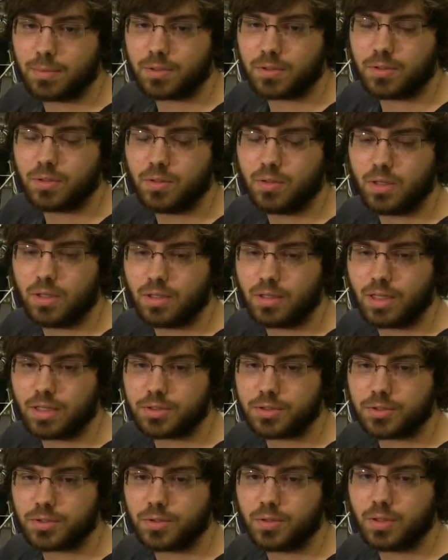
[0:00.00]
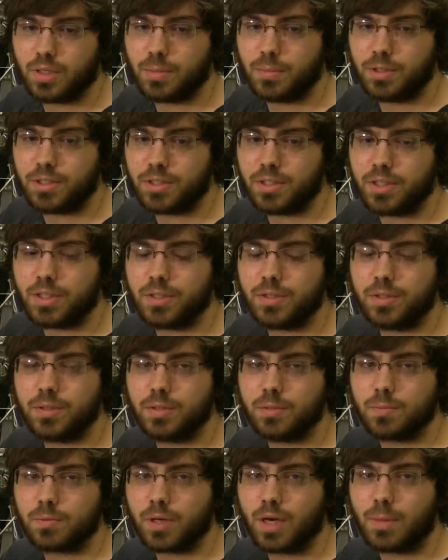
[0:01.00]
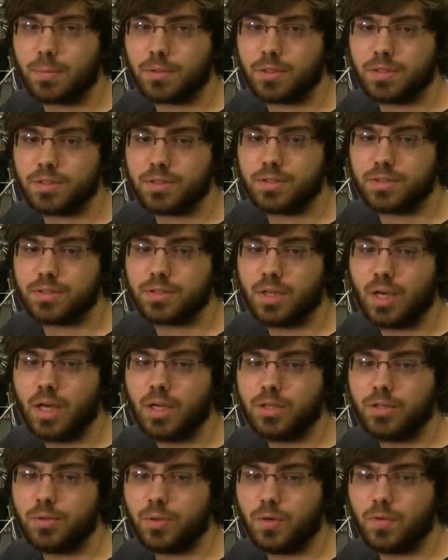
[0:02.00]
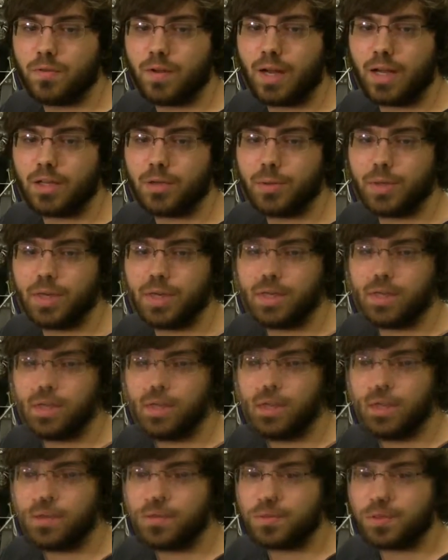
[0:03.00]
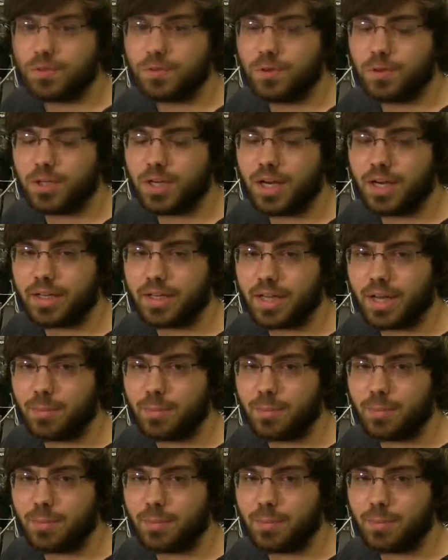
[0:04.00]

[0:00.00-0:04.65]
electrical, and material properties to evaluate its use for photonic